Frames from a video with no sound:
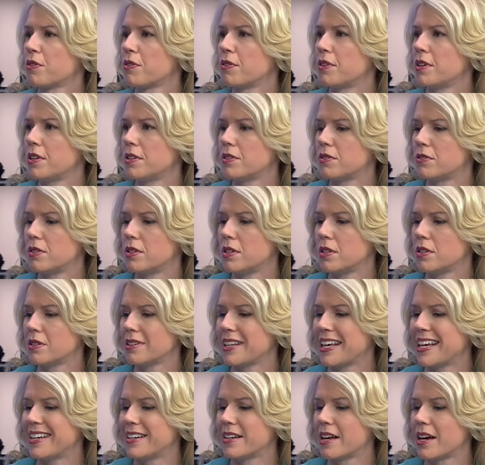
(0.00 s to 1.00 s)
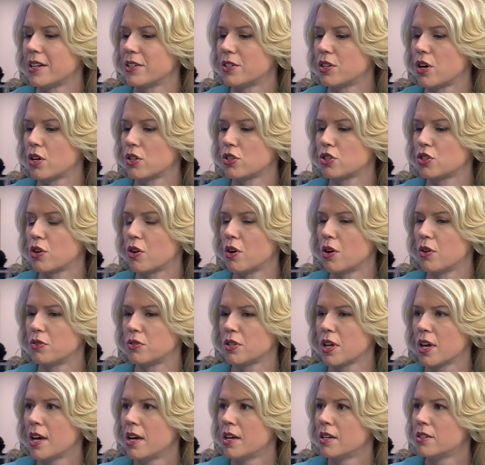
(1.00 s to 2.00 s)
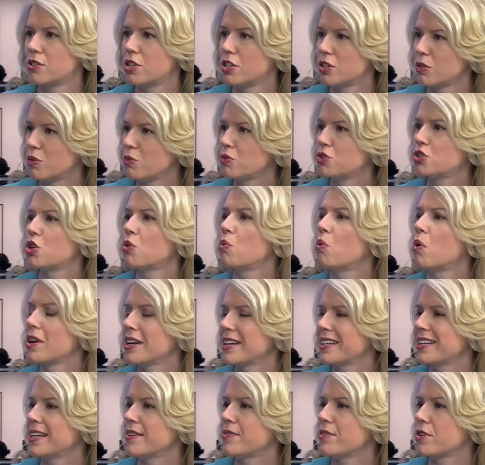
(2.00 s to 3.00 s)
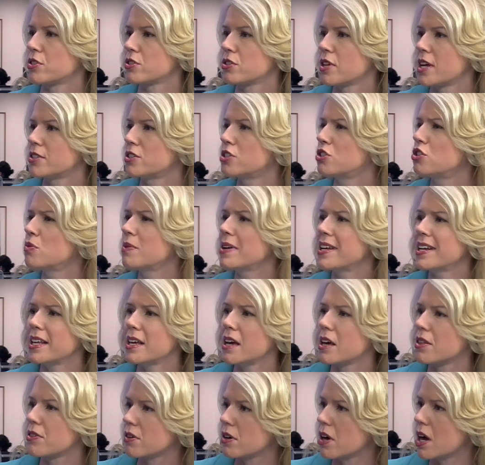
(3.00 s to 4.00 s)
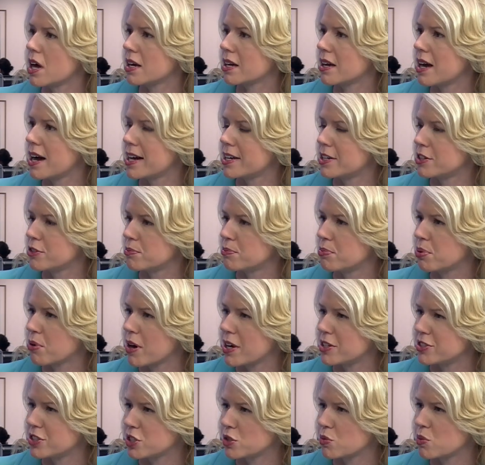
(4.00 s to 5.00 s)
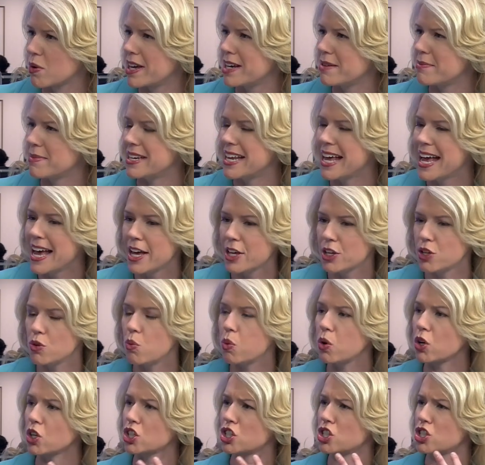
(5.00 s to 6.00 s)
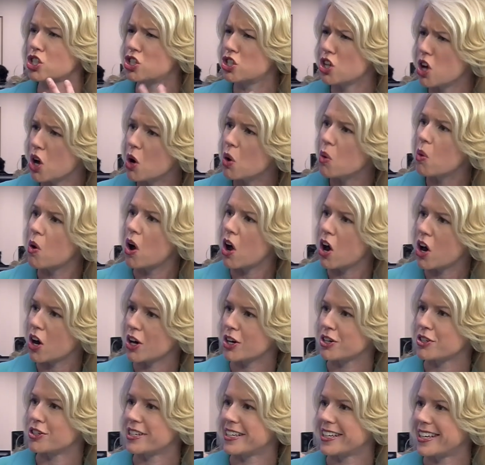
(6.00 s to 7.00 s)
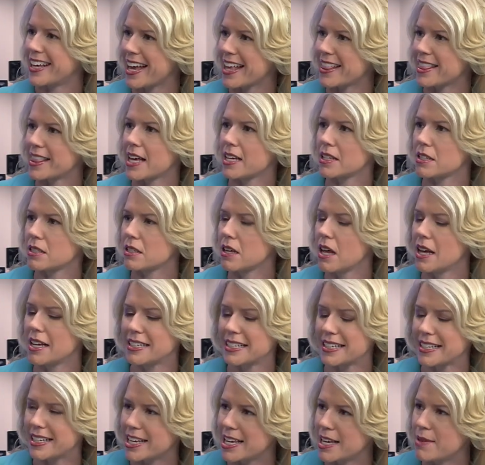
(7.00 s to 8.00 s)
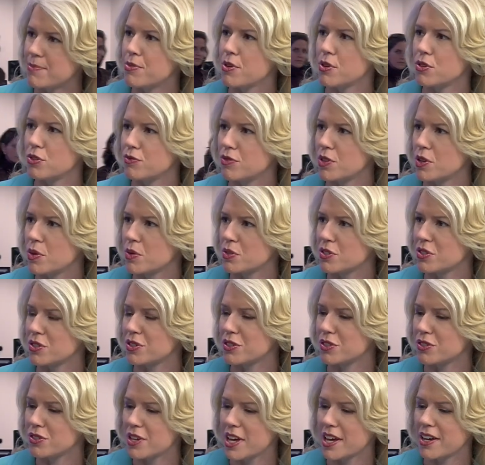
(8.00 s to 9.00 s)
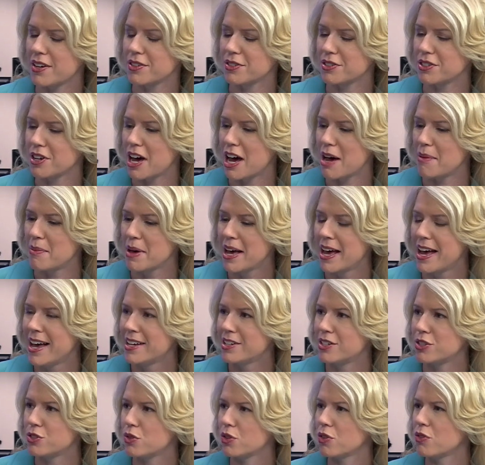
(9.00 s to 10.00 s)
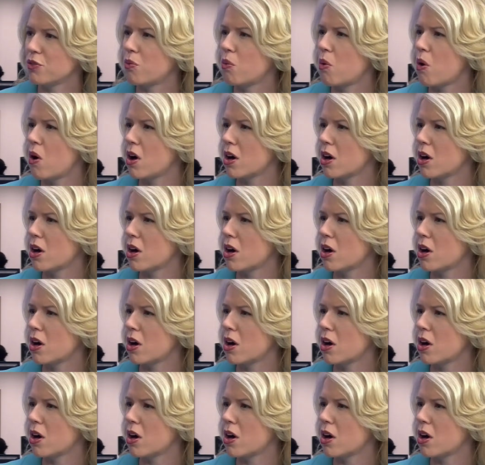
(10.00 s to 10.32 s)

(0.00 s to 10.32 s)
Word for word: for these these late night talk show hosts to to want to leave their slot to do any other uh, kind of project, right? I mean, you work so hard to get that slot and to keep those viewers and to stay on top, to sort of